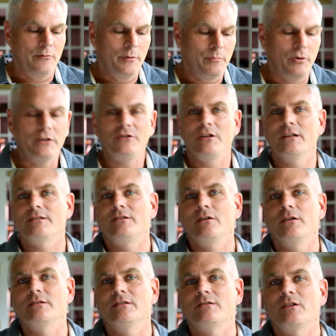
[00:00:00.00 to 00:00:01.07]
I will be preaching
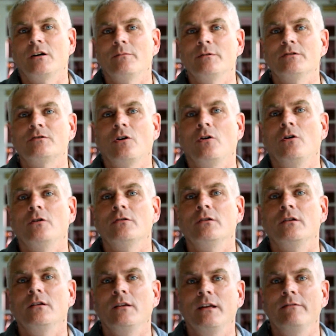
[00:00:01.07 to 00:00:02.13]
a series of sermons
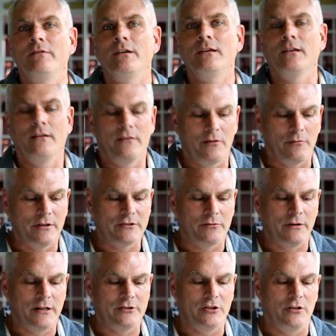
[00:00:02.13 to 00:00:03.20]
called Living the
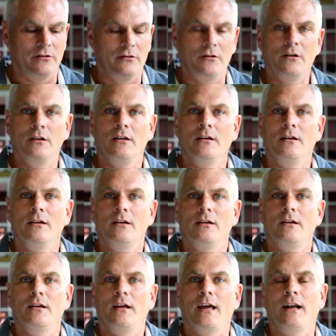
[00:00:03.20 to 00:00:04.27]
Resurrection,
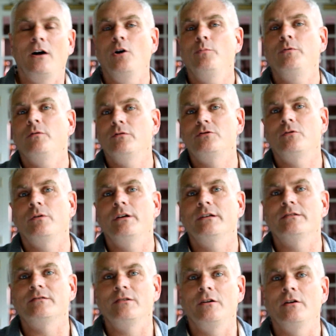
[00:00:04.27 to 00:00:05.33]
and I hope you will
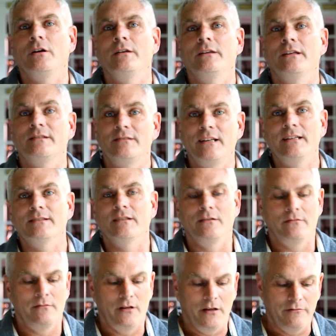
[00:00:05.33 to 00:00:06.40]
join us during this
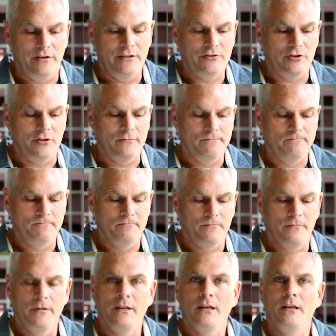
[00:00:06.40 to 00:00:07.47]
season of Easter.